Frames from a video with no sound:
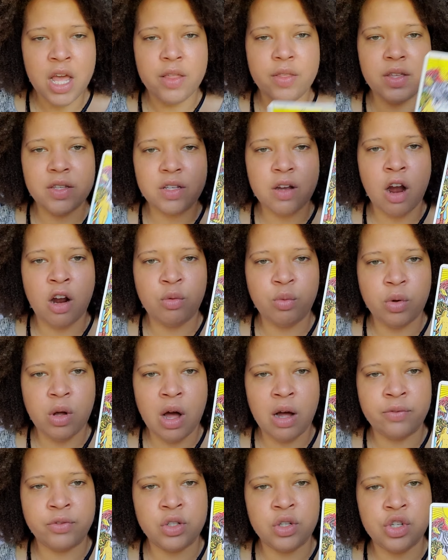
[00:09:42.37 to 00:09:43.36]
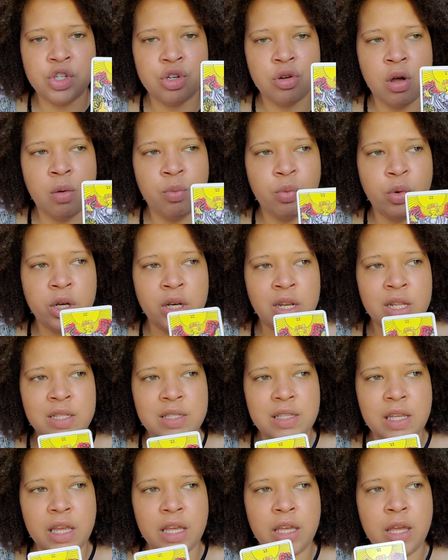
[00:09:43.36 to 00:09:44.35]
This card will often show up when
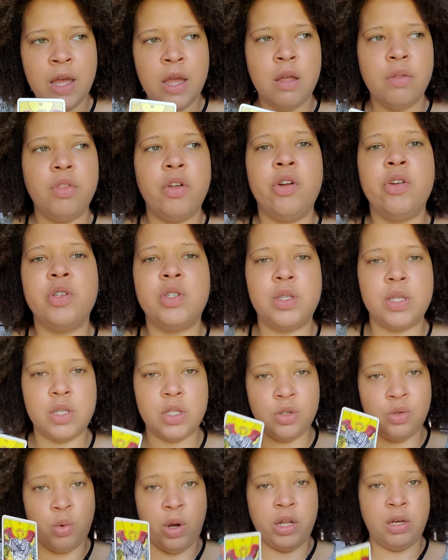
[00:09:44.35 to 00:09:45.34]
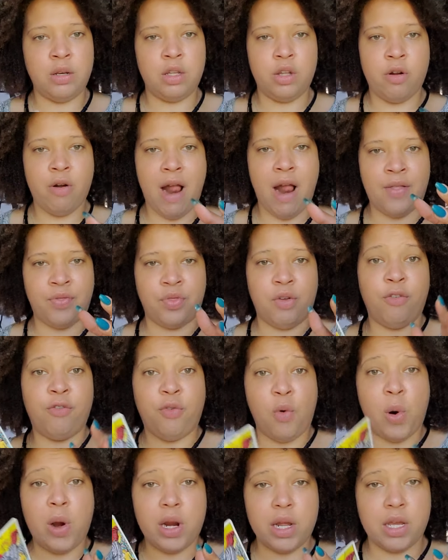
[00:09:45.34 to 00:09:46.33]
it's like there's this joint, you're at the
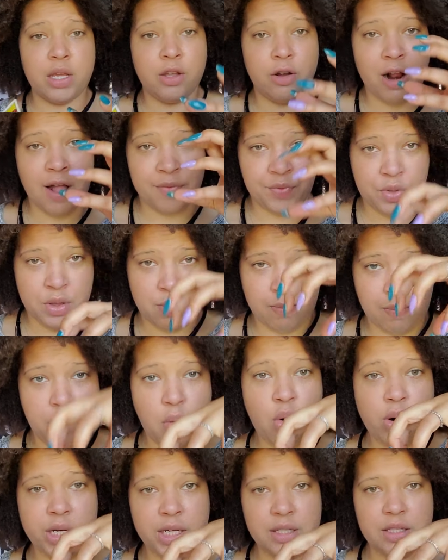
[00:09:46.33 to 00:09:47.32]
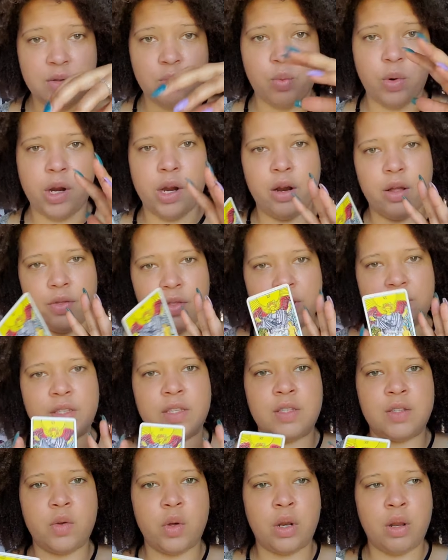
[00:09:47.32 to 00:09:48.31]
fork, you're at the point where this
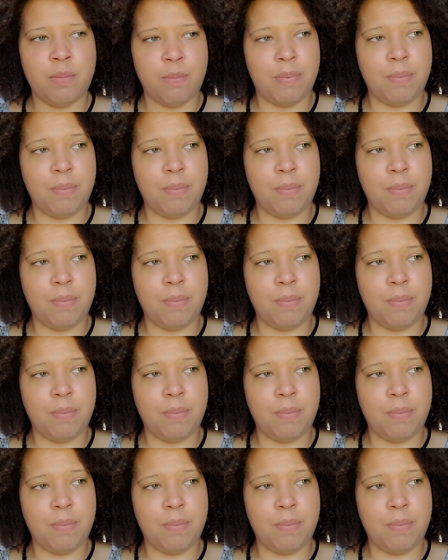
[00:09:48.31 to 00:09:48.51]
is going to